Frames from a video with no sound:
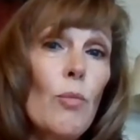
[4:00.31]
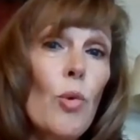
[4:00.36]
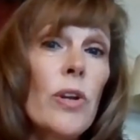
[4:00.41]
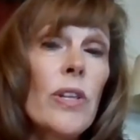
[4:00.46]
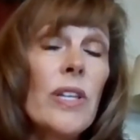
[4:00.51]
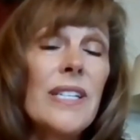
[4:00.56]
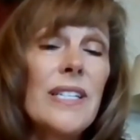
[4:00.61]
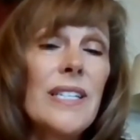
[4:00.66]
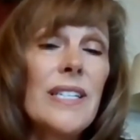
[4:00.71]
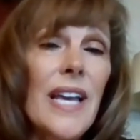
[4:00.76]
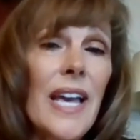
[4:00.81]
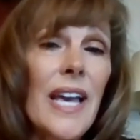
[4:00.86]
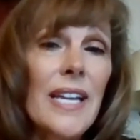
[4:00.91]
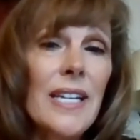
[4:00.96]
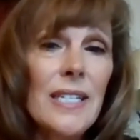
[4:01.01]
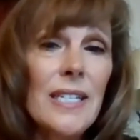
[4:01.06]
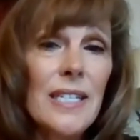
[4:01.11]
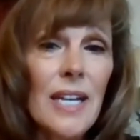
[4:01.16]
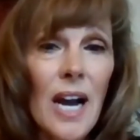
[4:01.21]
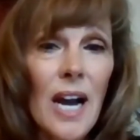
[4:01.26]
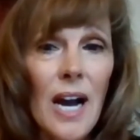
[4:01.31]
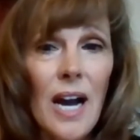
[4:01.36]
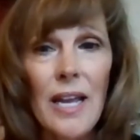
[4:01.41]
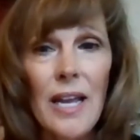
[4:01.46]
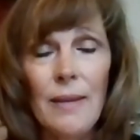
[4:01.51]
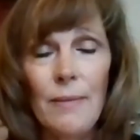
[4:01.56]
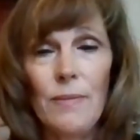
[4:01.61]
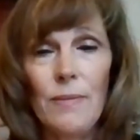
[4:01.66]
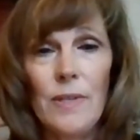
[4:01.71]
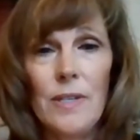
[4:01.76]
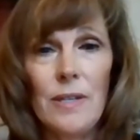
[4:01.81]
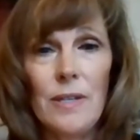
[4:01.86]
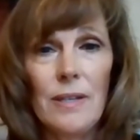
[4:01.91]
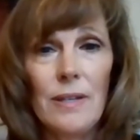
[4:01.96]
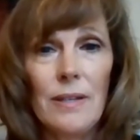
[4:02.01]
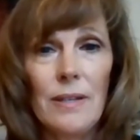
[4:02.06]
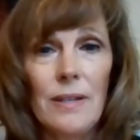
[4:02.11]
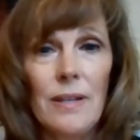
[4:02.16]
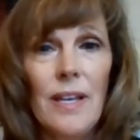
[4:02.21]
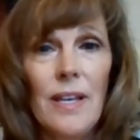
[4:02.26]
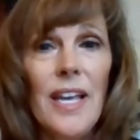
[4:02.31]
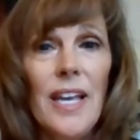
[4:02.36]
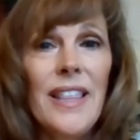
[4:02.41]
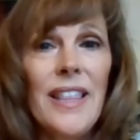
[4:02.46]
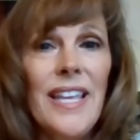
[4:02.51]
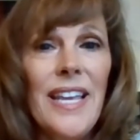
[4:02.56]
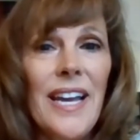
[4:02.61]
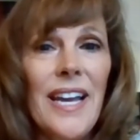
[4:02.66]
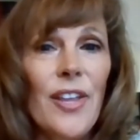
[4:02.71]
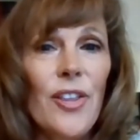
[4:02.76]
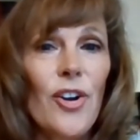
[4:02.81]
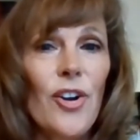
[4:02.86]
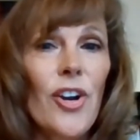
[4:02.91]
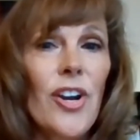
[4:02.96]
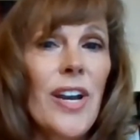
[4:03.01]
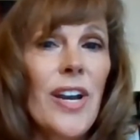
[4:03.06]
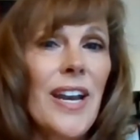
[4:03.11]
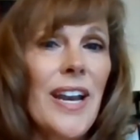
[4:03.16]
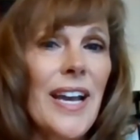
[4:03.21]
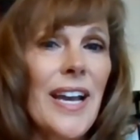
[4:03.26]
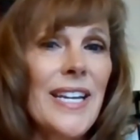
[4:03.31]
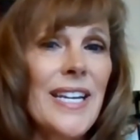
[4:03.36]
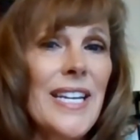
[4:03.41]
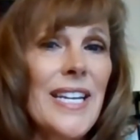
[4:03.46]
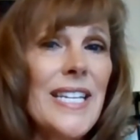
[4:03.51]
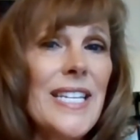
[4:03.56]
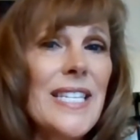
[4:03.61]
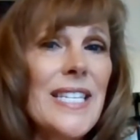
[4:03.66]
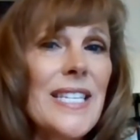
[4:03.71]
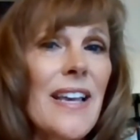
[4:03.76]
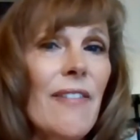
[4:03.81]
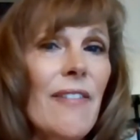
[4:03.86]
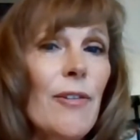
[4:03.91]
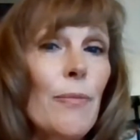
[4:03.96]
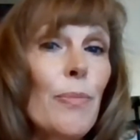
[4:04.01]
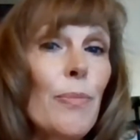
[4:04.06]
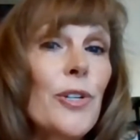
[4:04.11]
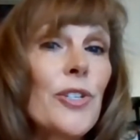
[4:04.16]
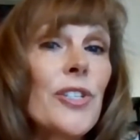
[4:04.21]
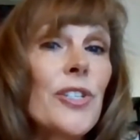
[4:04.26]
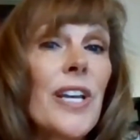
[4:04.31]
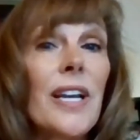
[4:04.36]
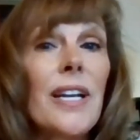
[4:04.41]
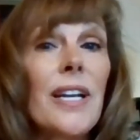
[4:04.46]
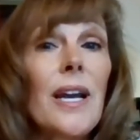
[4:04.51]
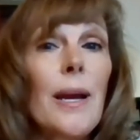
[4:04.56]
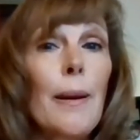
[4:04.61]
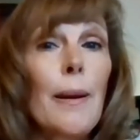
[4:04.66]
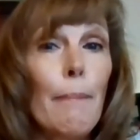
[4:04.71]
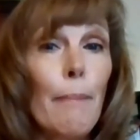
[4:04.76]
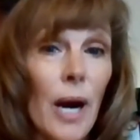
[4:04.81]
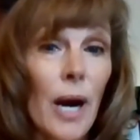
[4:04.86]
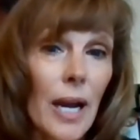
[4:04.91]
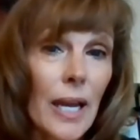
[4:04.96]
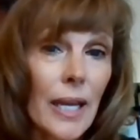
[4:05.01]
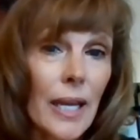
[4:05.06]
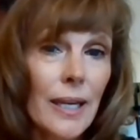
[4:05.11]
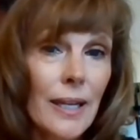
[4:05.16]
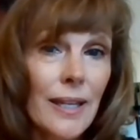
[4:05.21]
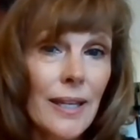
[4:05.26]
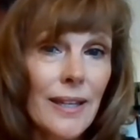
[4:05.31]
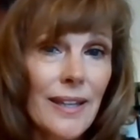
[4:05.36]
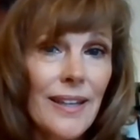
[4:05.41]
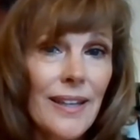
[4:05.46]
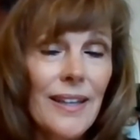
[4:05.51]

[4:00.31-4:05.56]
more than 10 times the other 97% combined.